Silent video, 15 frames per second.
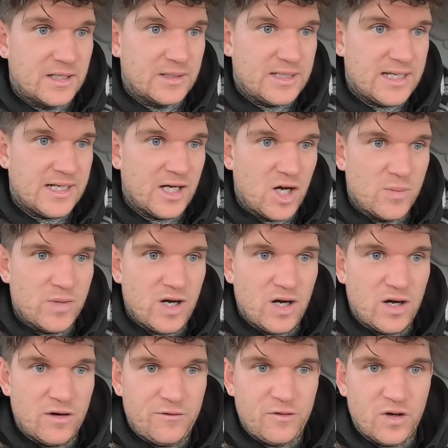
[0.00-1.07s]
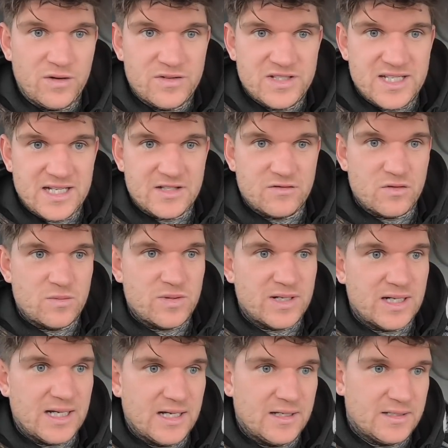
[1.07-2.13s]
getting home at 5:30, 6 for a
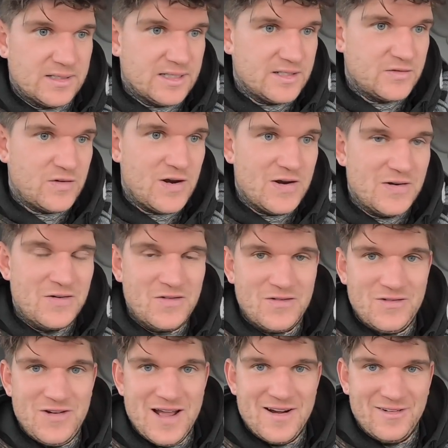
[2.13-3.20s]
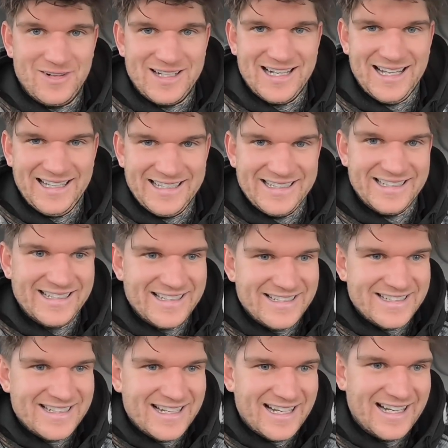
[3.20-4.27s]
bricklayer is very late,
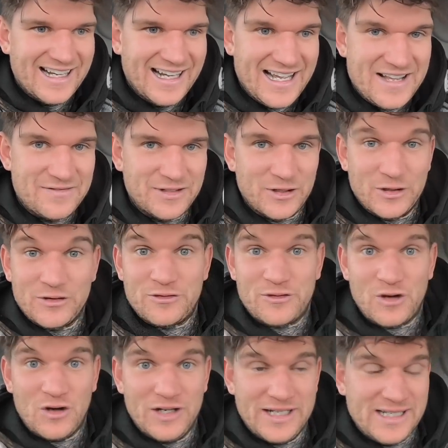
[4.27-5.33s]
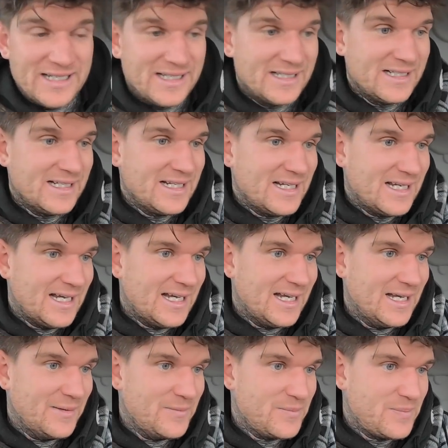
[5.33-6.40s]
even on a Friday.
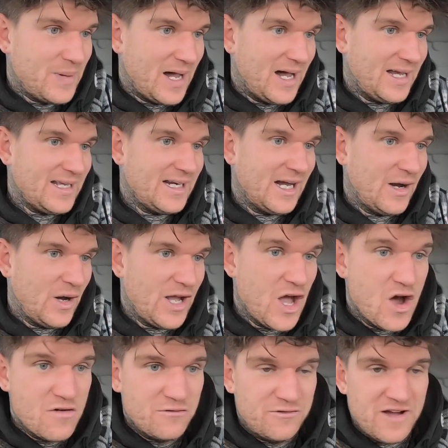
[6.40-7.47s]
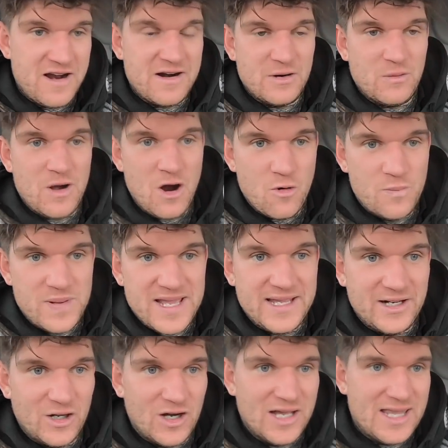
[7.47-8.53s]
But you know, I earned very well
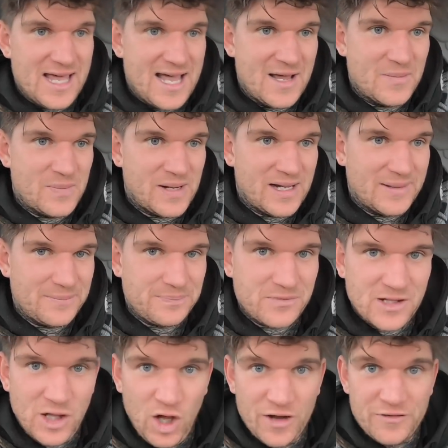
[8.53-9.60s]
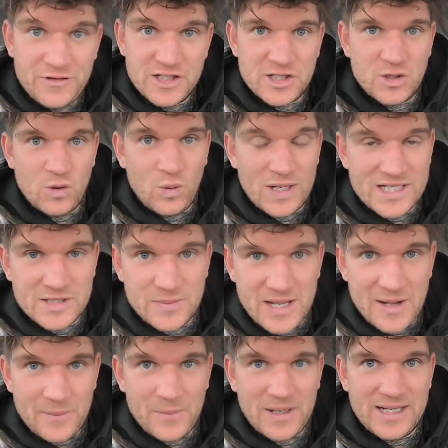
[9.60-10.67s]
being like that. But life isn't always
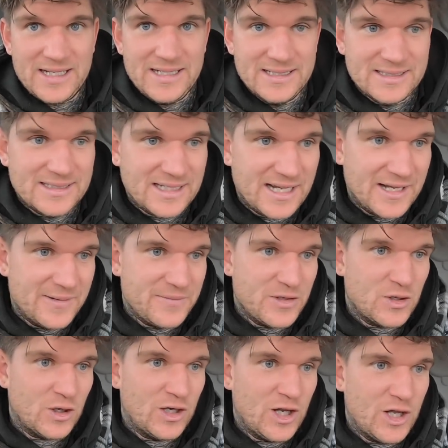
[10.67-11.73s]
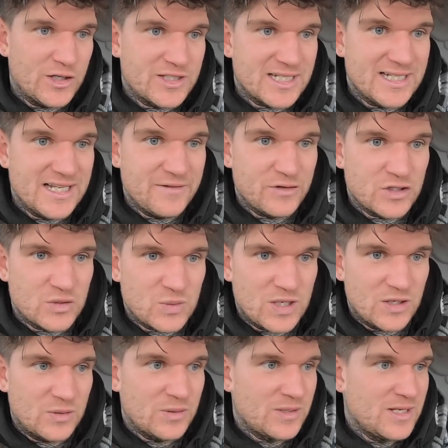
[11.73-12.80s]
about money. You've got to learn to live as
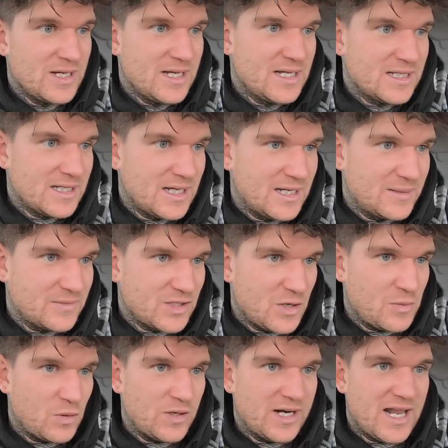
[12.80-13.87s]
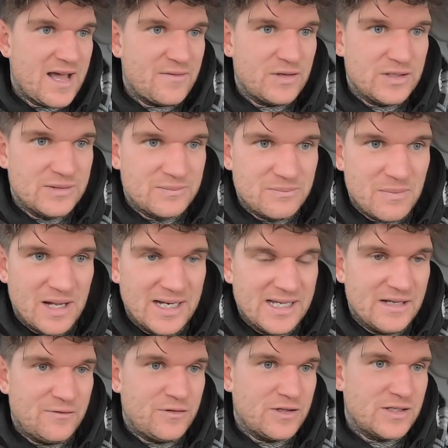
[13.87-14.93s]
well. There's no point in having money
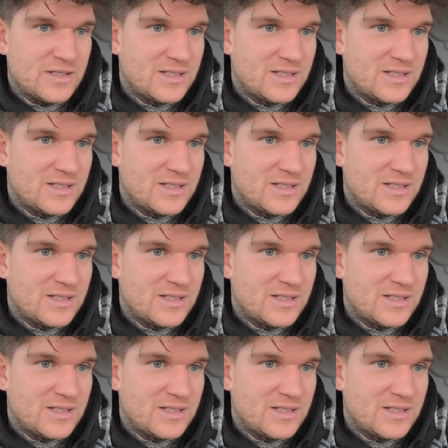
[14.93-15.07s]
if you're